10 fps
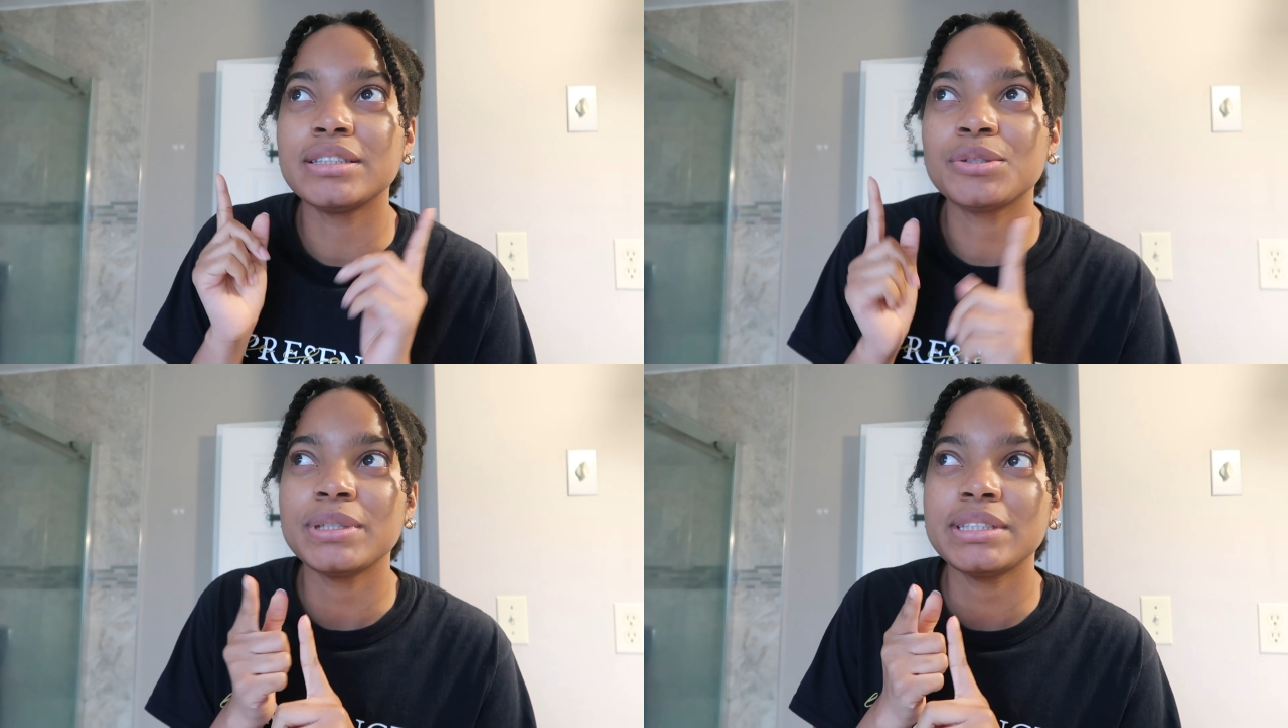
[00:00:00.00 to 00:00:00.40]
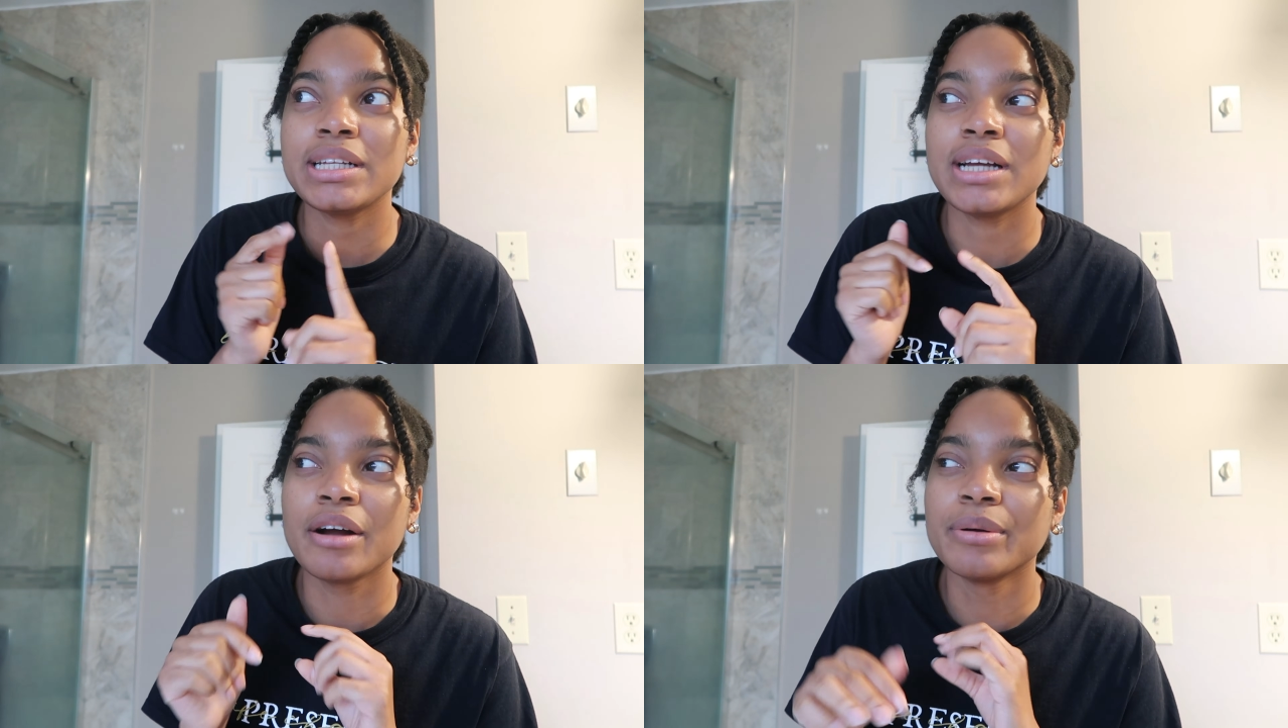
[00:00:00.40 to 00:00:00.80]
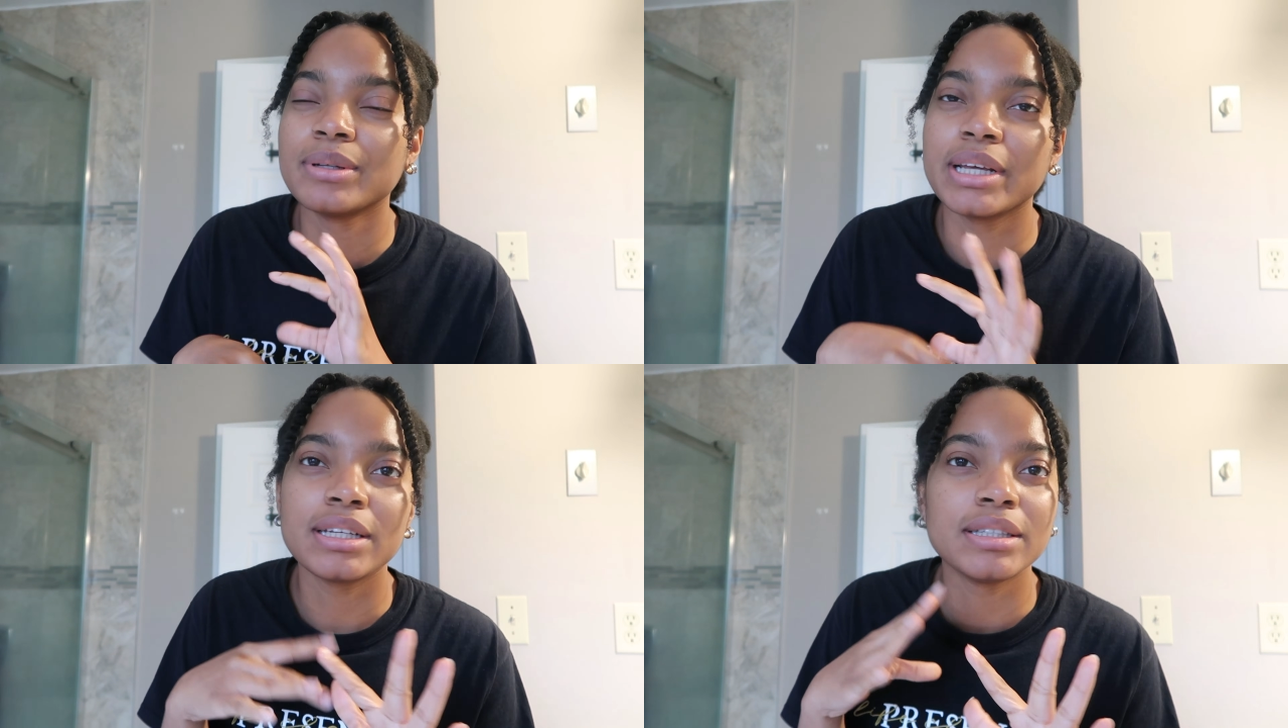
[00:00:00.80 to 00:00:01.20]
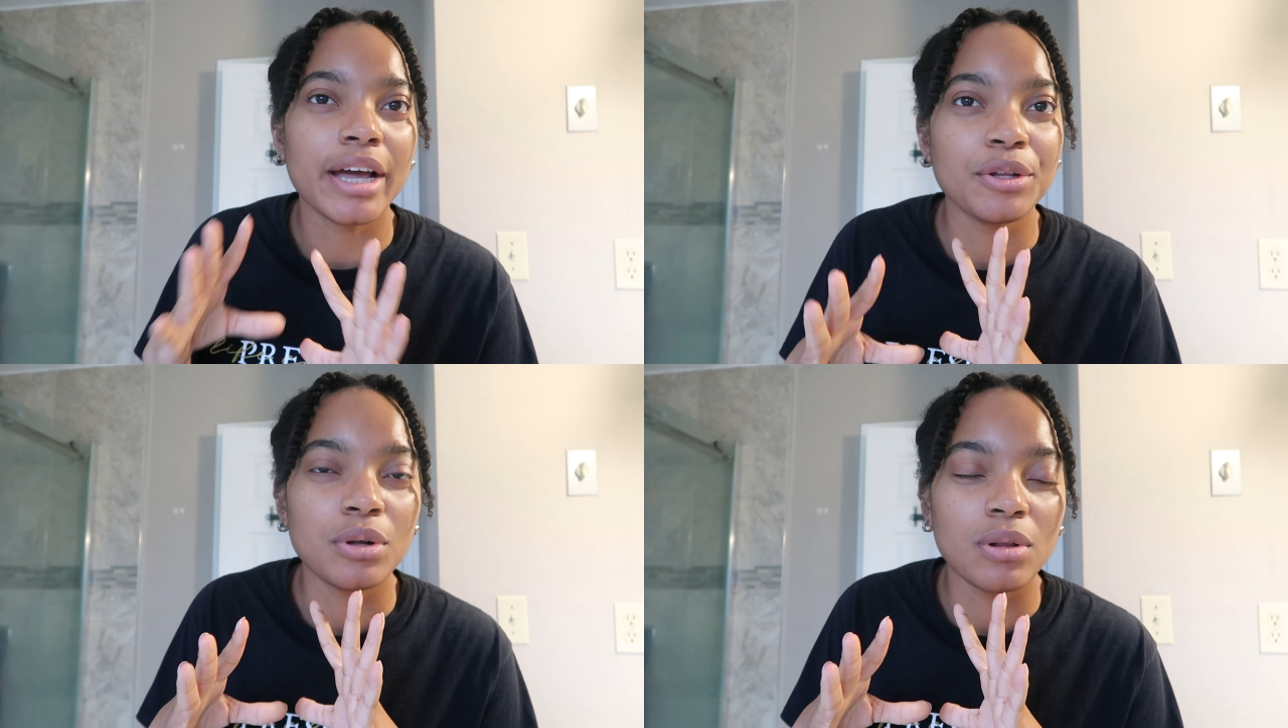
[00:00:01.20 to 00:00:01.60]
twisted it around like
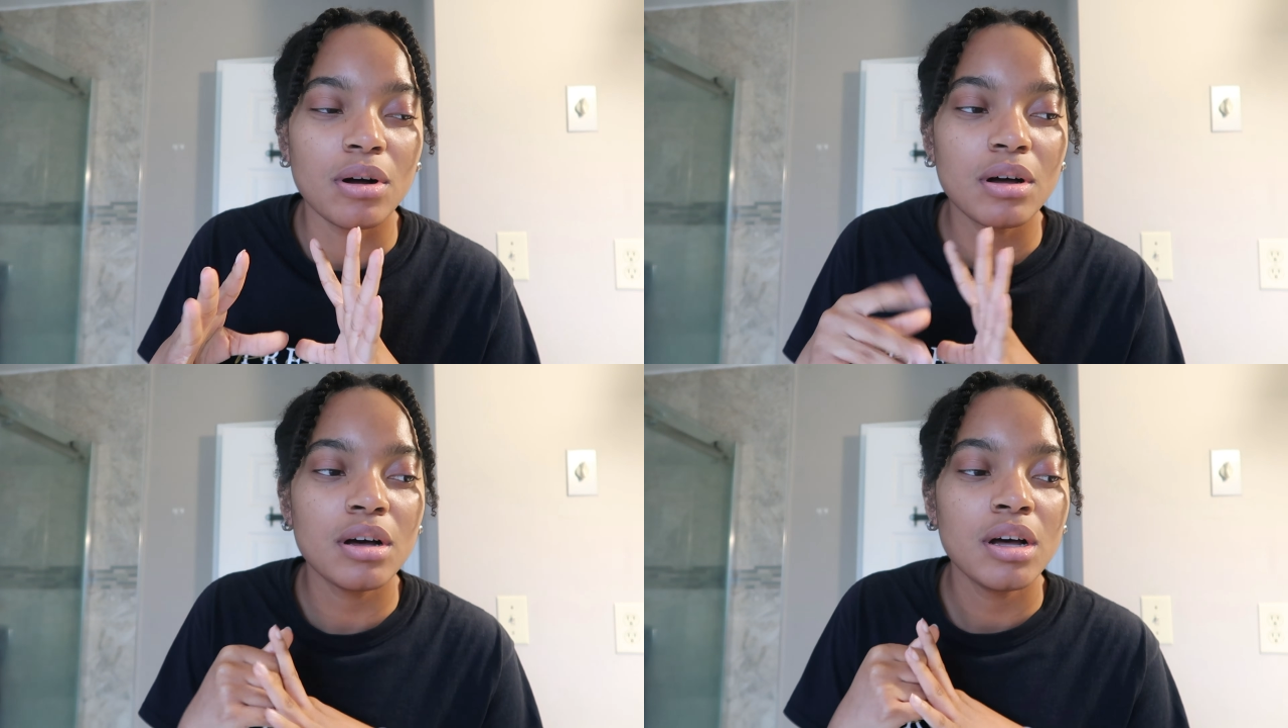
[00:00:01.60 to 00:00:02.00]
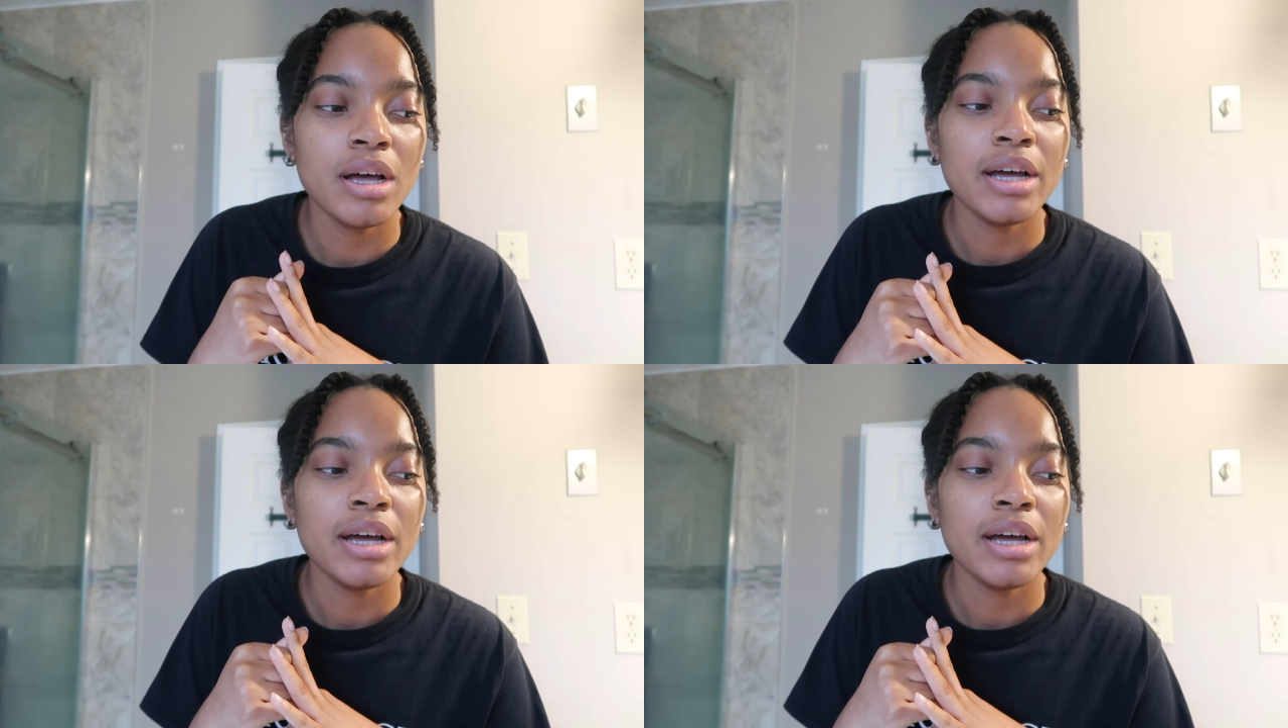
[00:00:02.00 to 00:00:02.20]
9 o'clock,